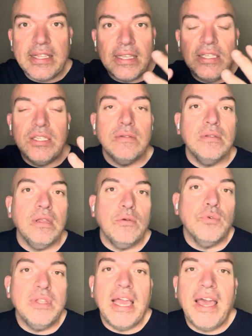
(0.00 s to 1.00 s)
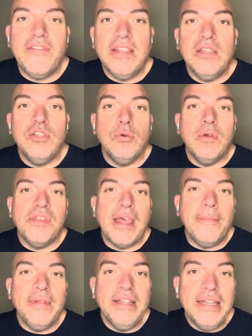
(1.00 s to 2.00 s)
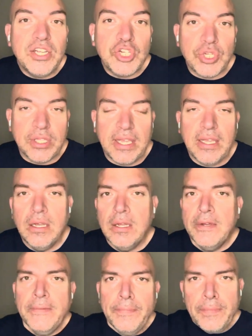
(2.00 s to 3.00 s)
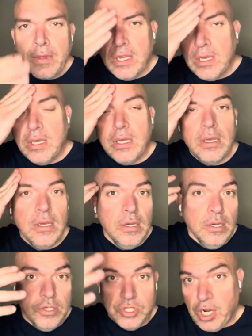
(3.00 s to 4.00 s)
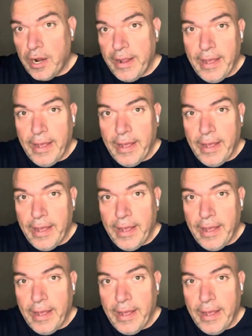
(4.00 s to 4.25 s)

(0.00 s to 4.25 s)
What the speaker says: doesn't really have anything to do with them initially. Sorry,